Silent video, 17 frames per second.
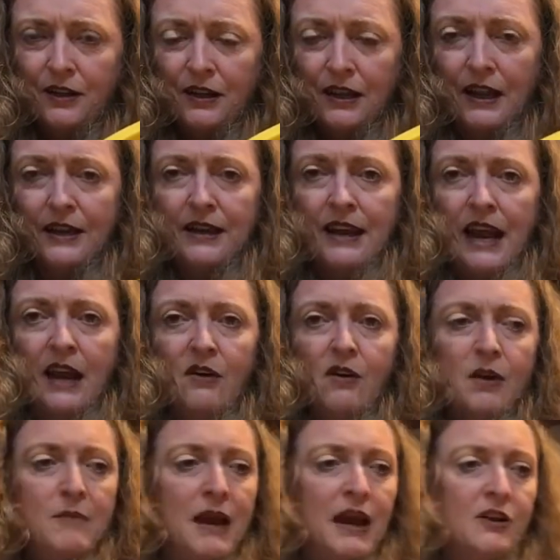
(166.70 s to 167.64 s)
And now
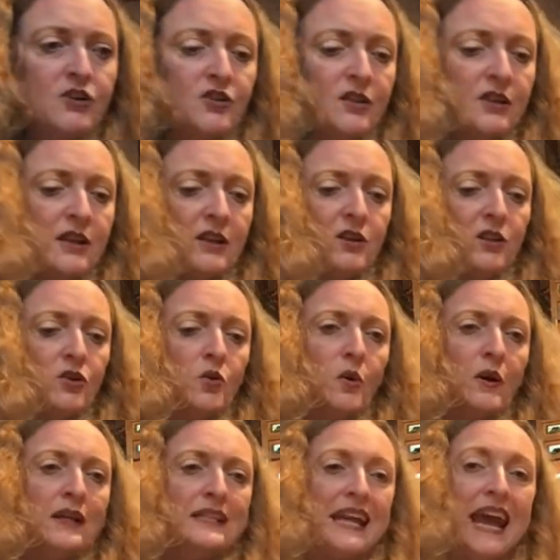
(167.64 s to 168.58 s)
I'm actually
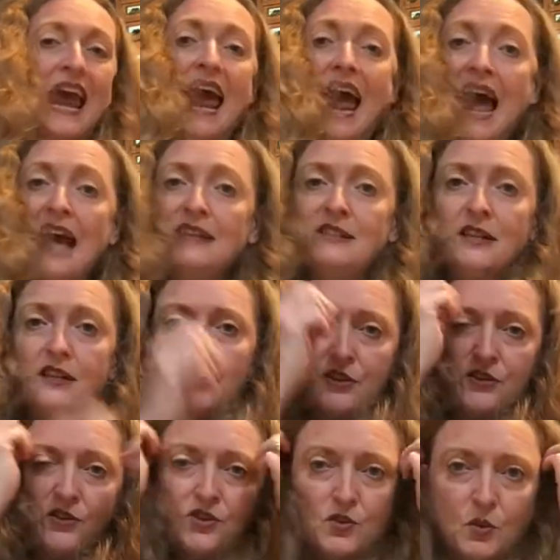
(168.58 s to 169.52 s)
going to add to
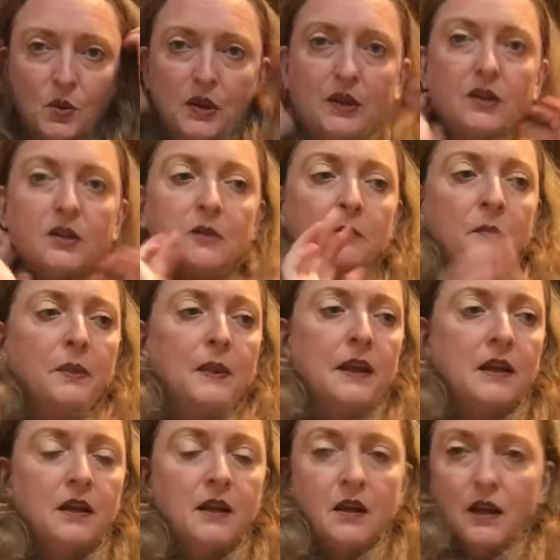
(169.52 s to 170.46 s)
this soil
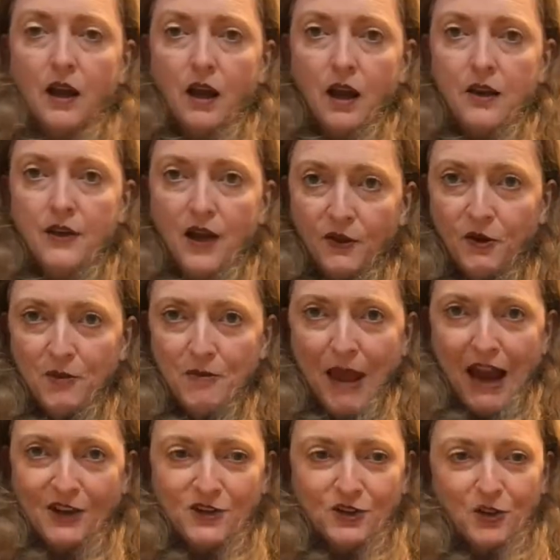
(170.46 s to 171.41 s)
another
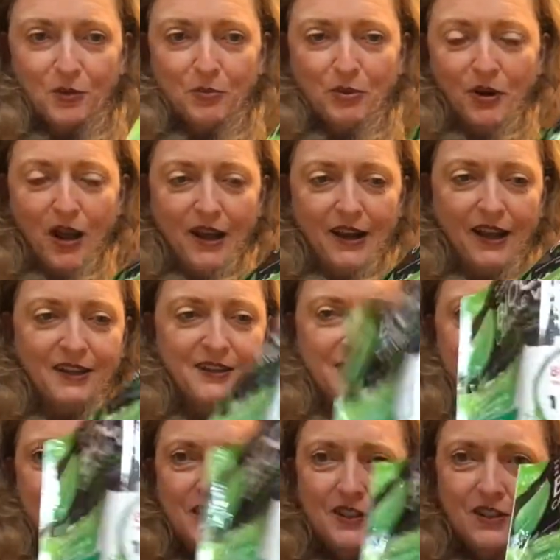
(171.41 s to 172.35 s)
magical product
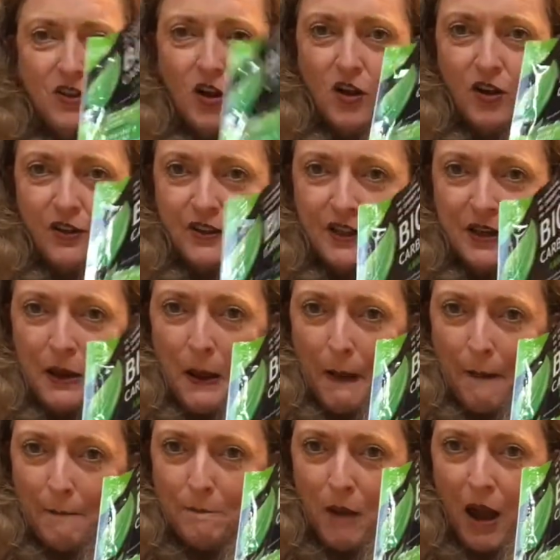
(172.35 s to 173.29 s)
called
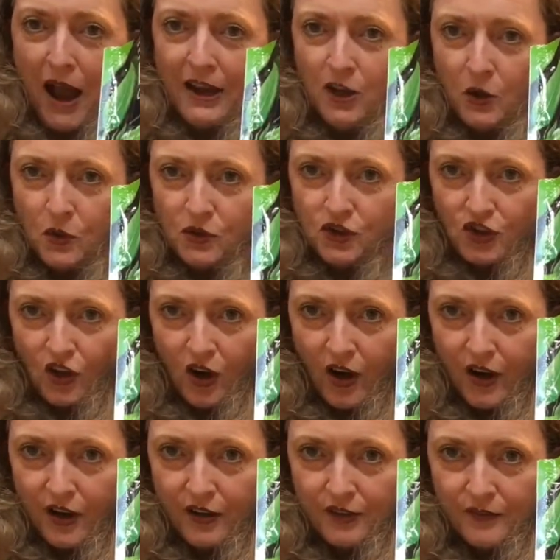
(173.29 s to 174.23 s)
biochar.
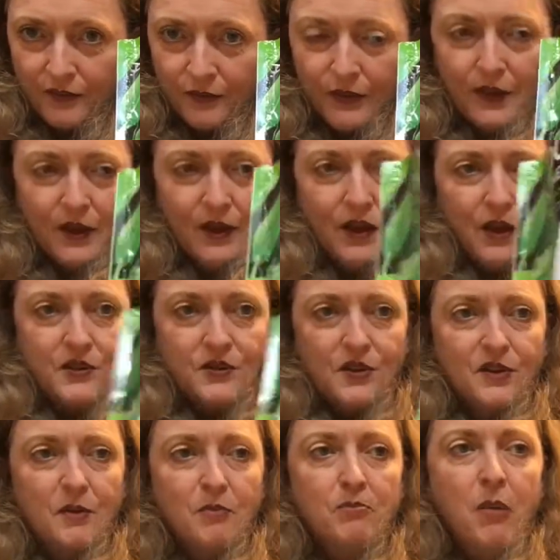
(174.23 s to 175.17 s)
So
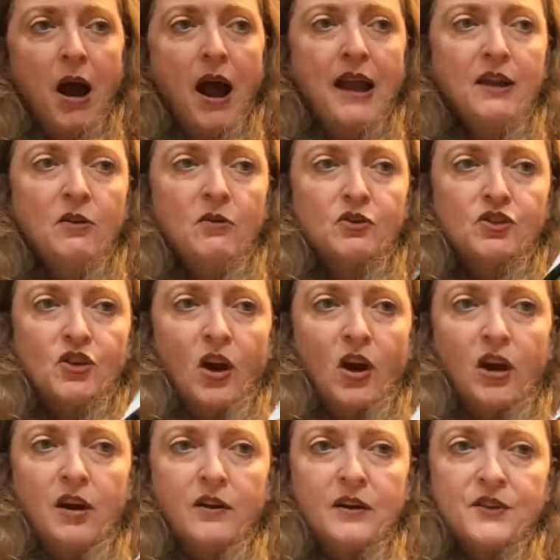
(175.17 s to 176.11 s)
the
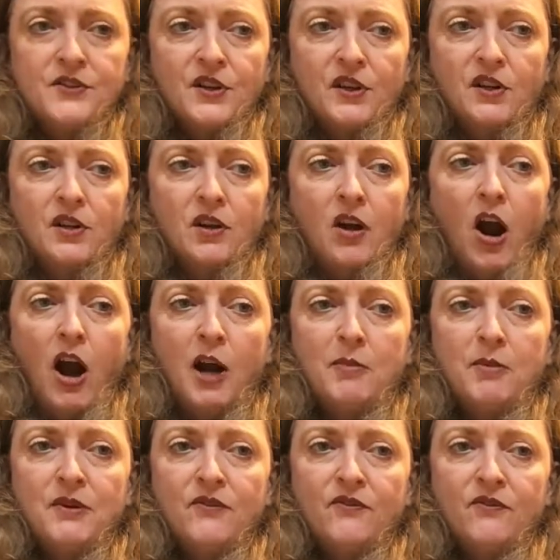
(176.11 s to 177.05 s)
biochar is a
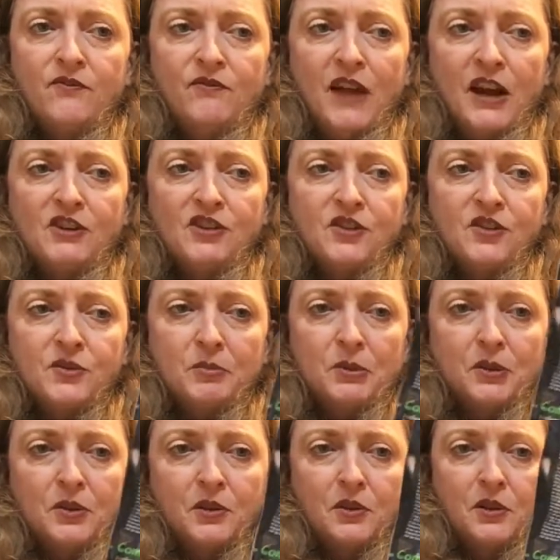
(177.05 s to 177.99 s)
carbon
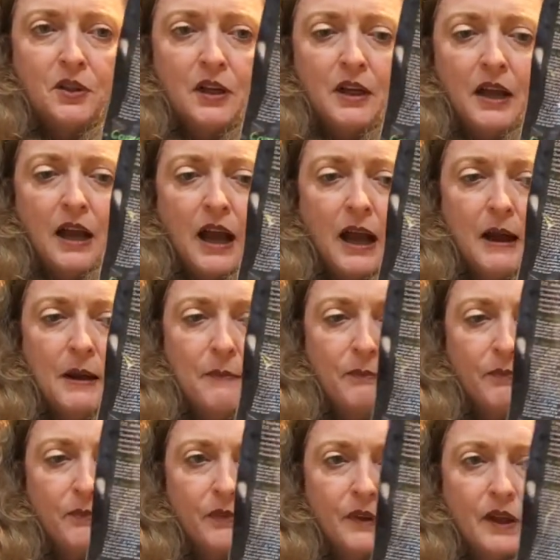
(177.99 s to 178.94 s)
vegetable
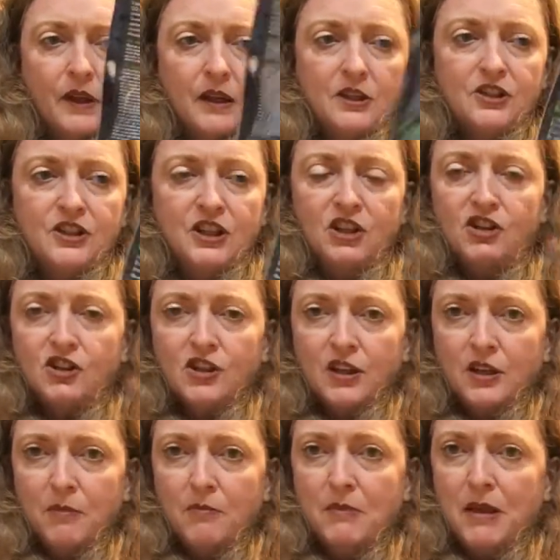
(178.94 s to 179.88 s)
addition,
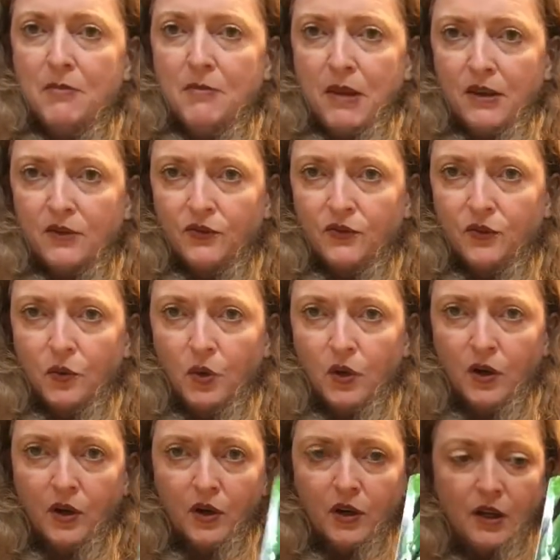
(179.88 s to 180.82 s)
amendment
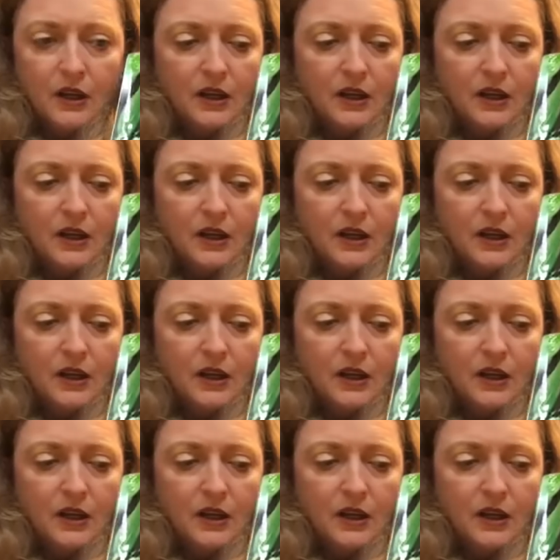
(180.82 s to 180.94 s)
for